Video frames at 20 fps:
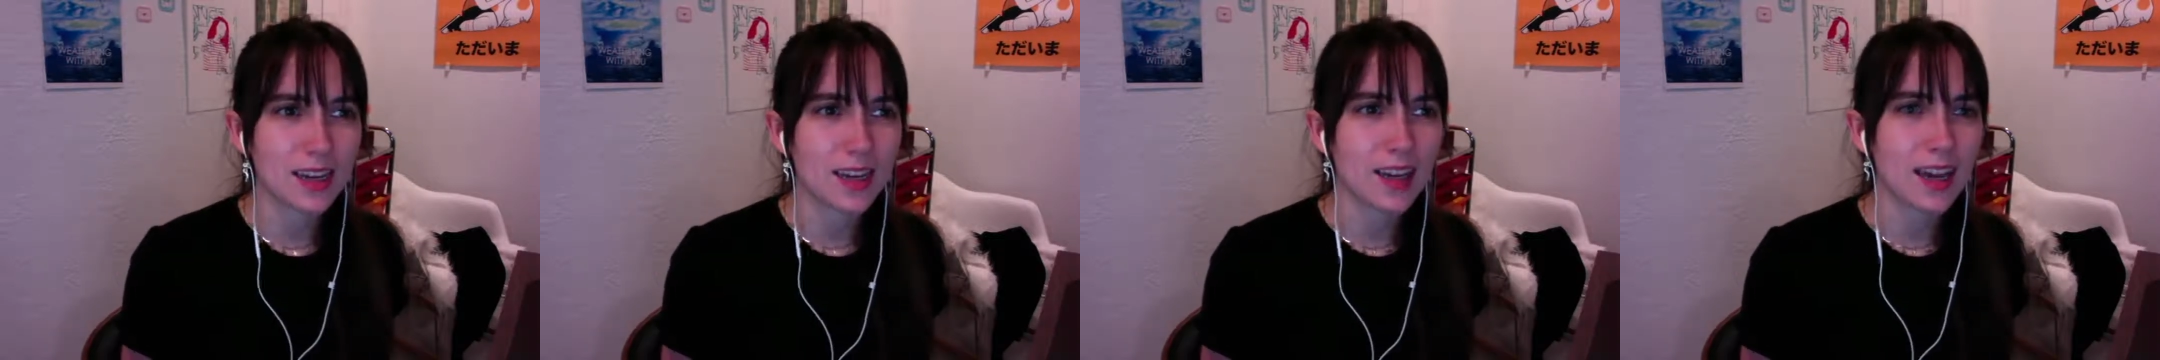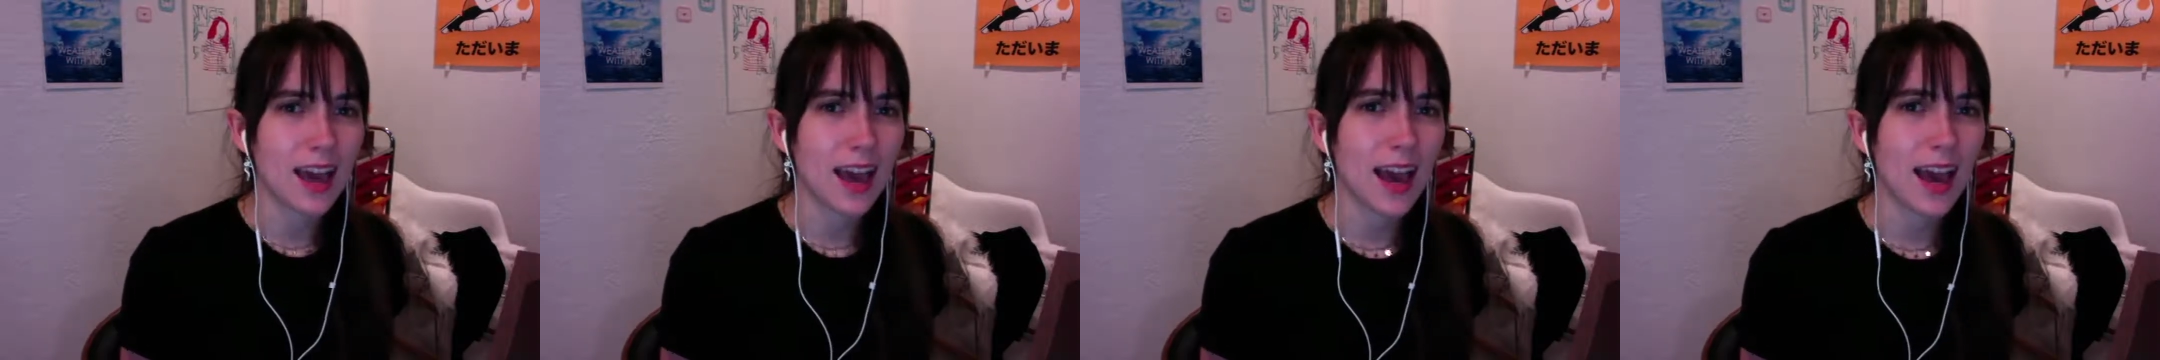
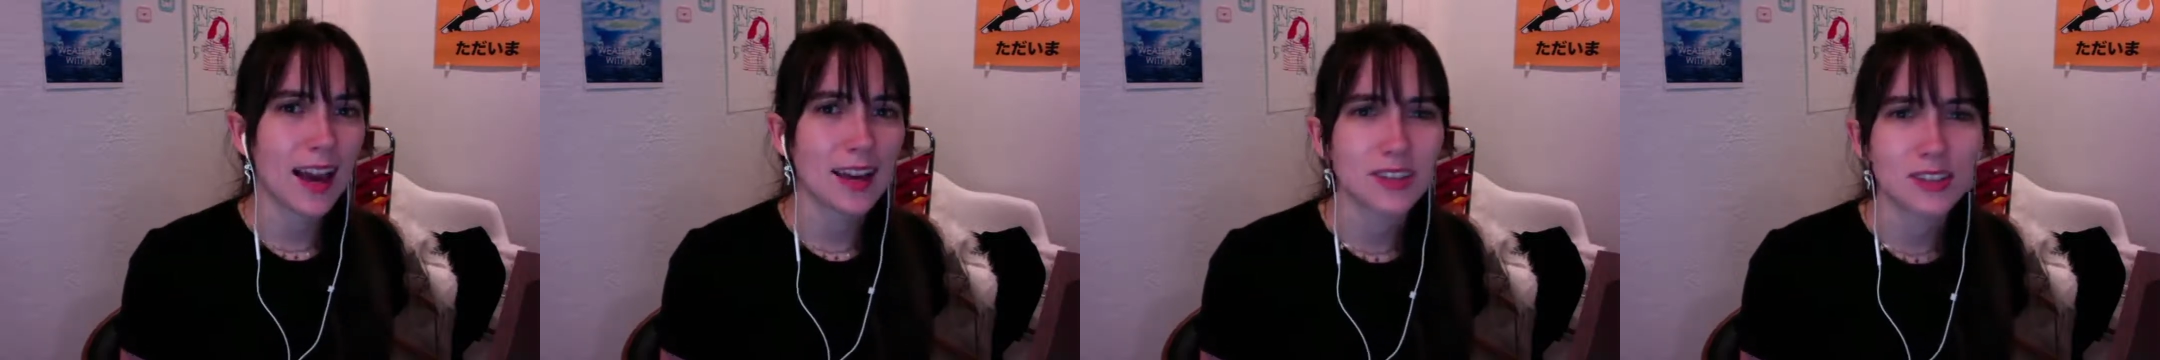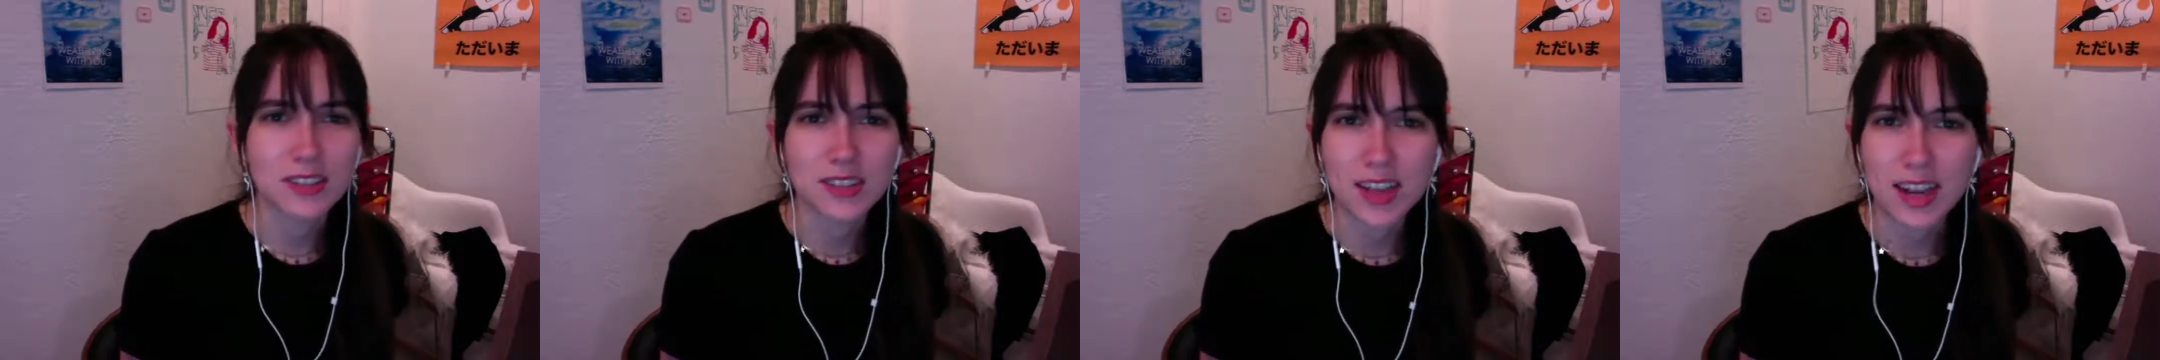
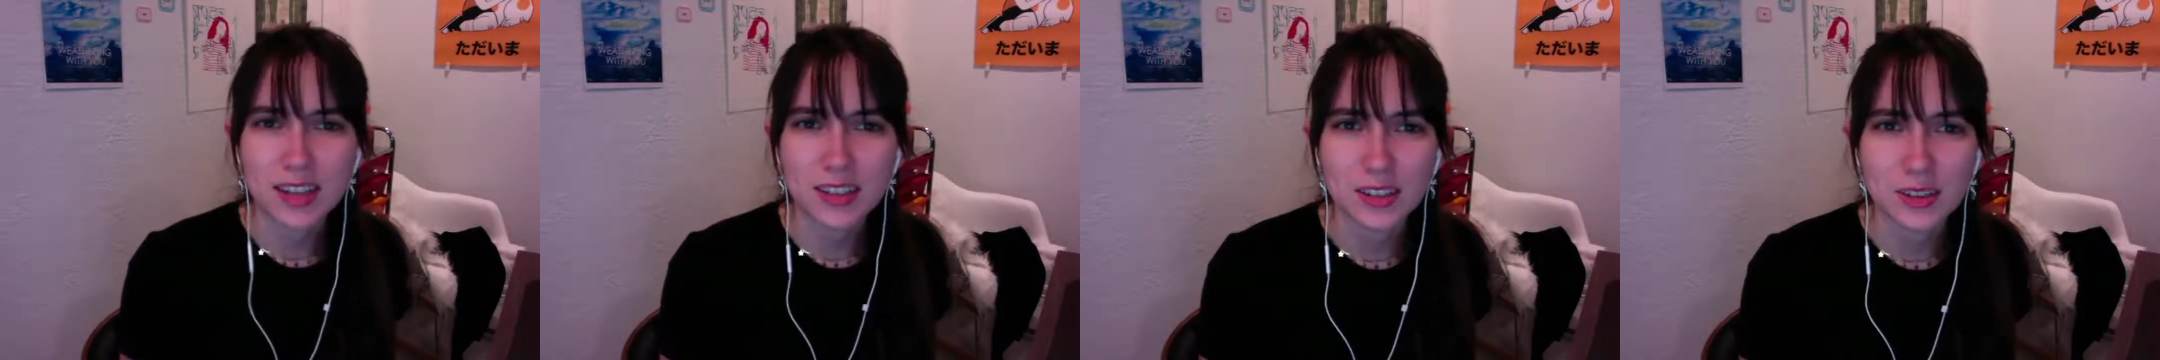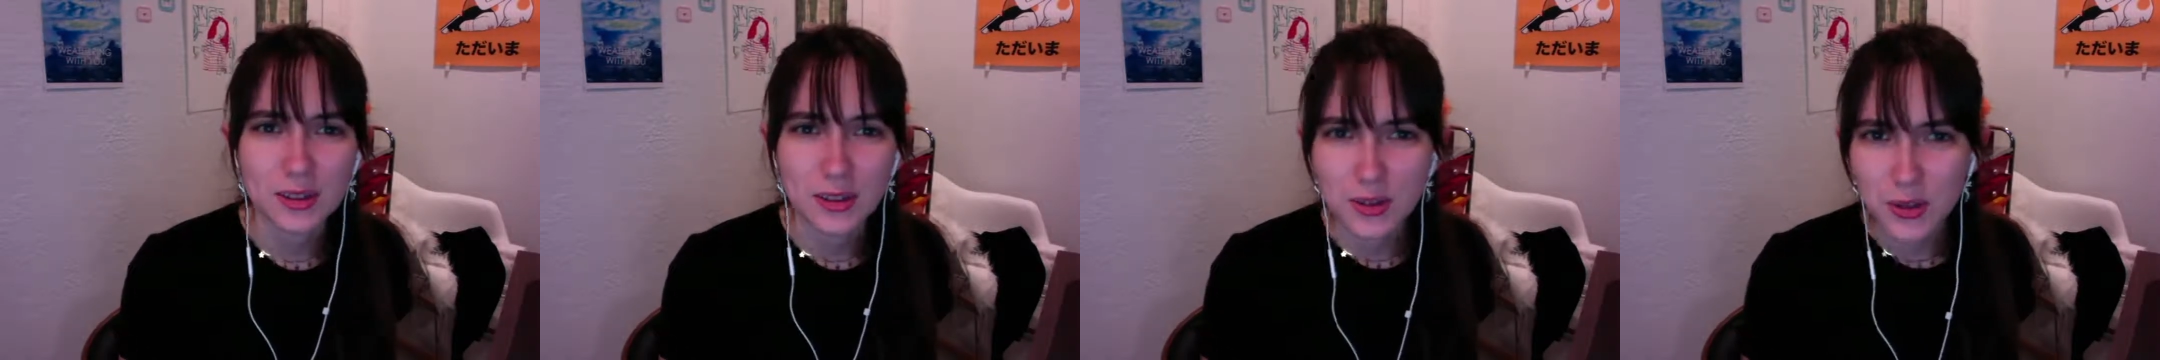actors act
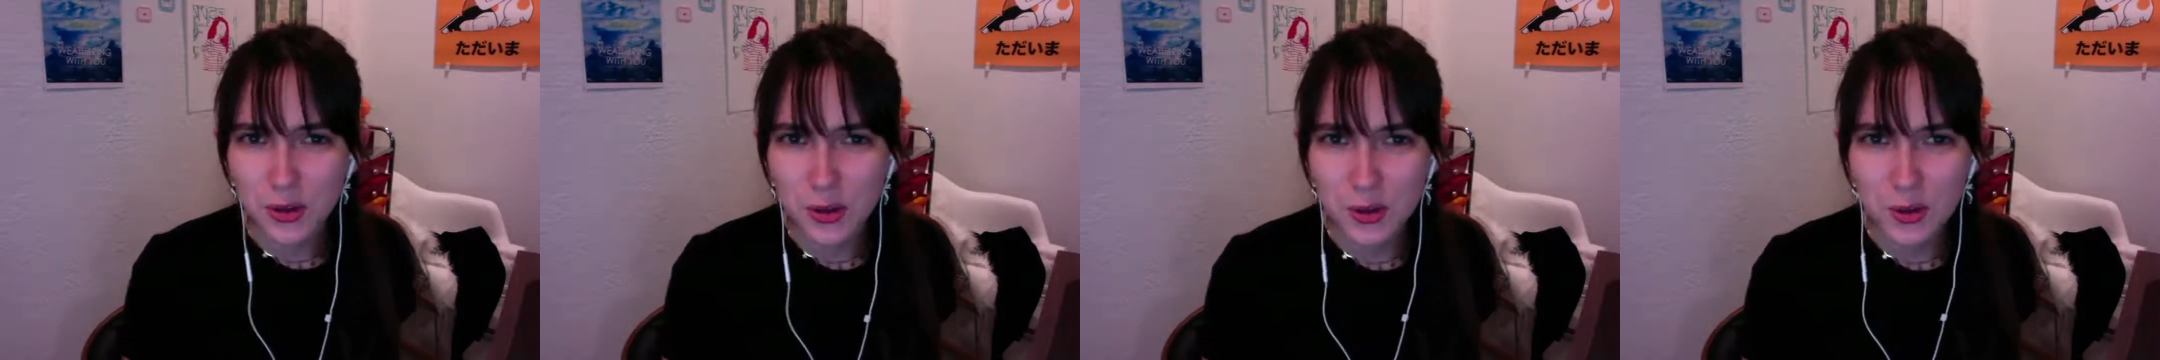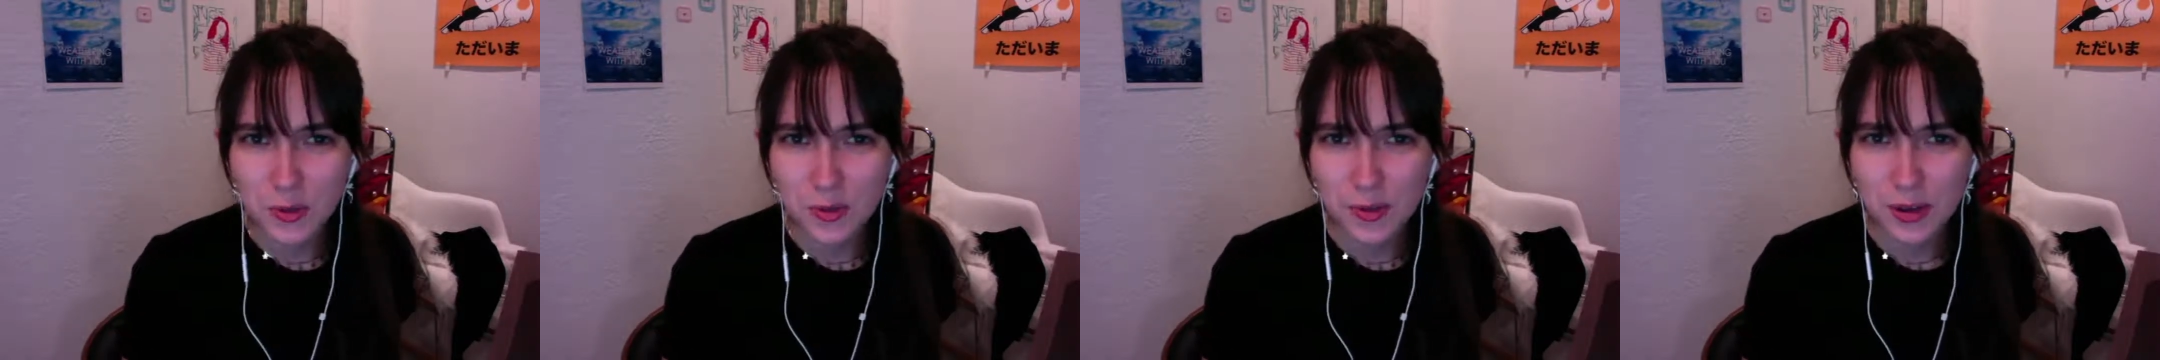on
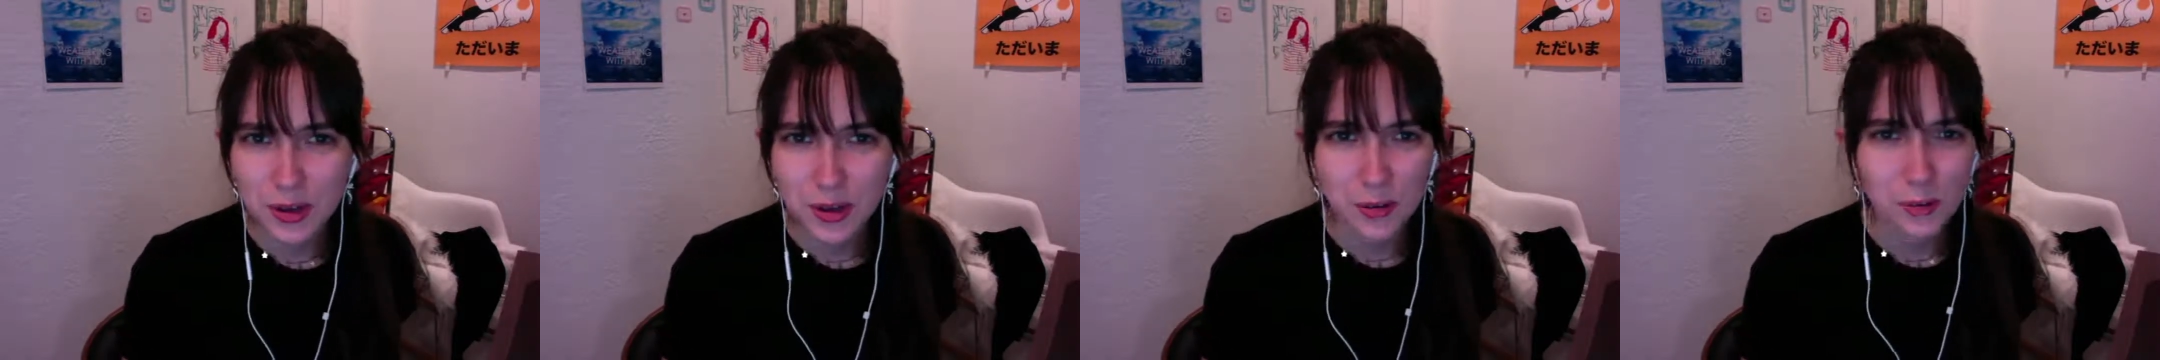Zoom,